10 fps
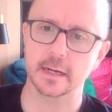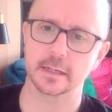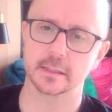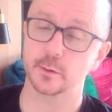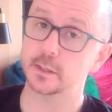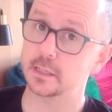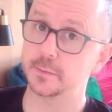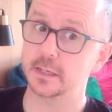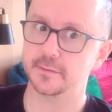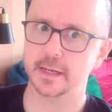So watch this
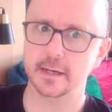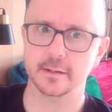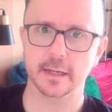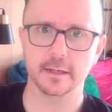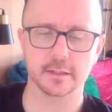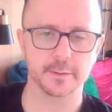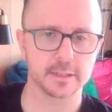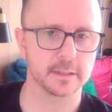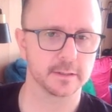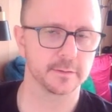space for that. Thank you so
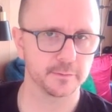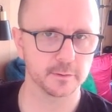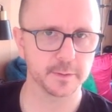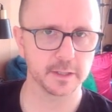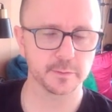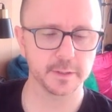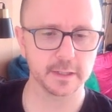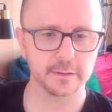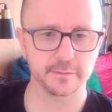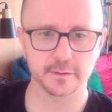much for being with me.
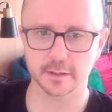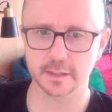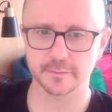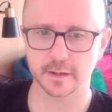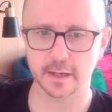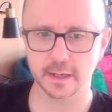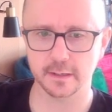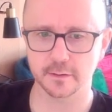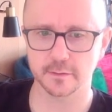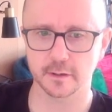If you've gotten this far and
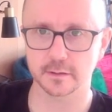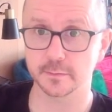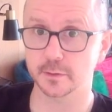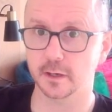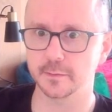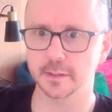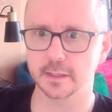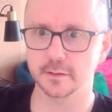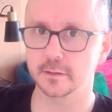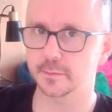you're not a subscriber, then
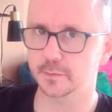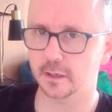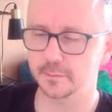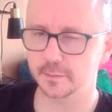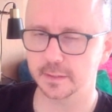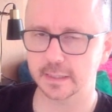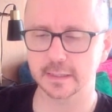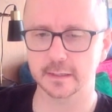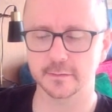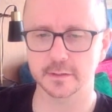do subscribe.
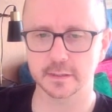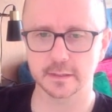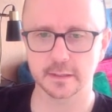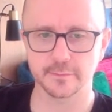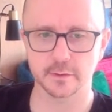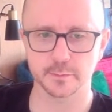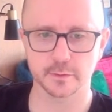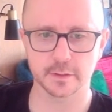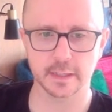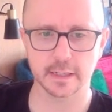I'd love to have you on
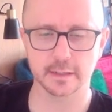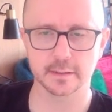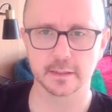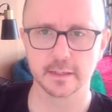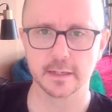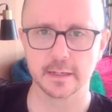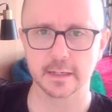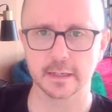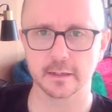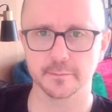board, and
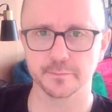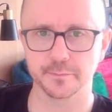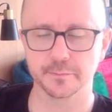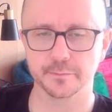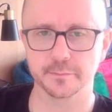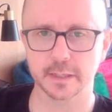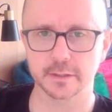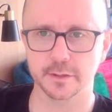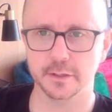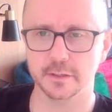make sure
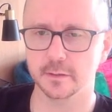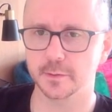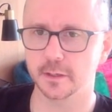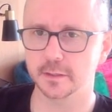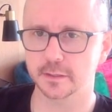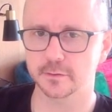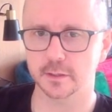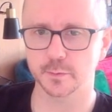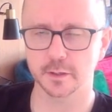that YouTube knows that crossword